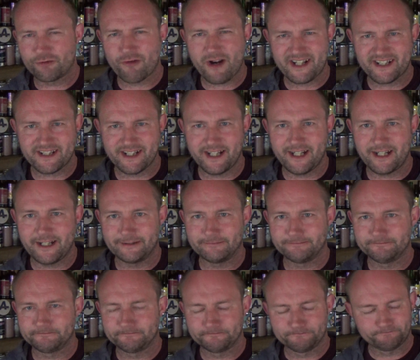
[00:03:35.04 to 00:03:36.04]
Grassy,
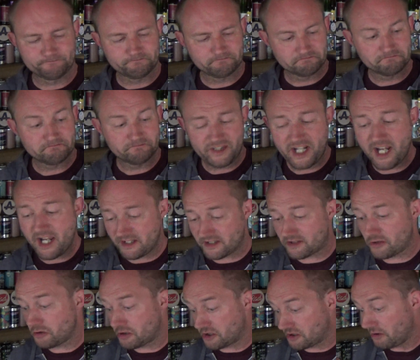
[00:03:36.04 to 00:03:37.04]
yeah, it's
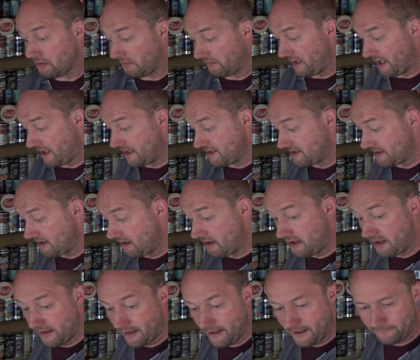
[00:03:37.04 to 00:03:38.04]
good stuff. That is, I
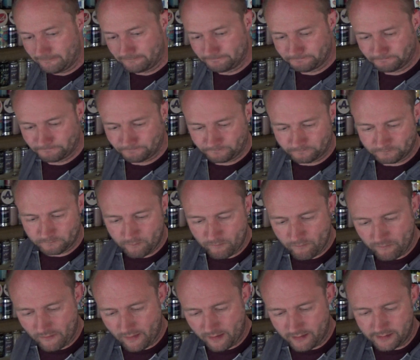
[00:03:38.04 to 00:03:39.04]
like
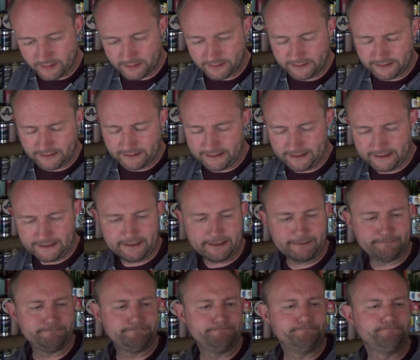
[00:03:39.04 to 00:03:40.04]

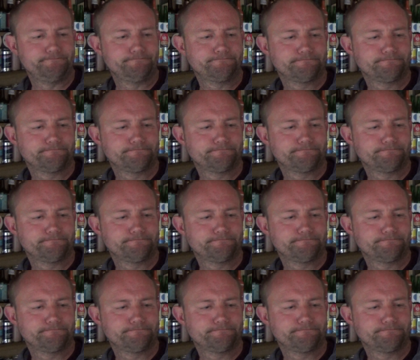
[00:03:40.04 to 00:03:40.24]
that.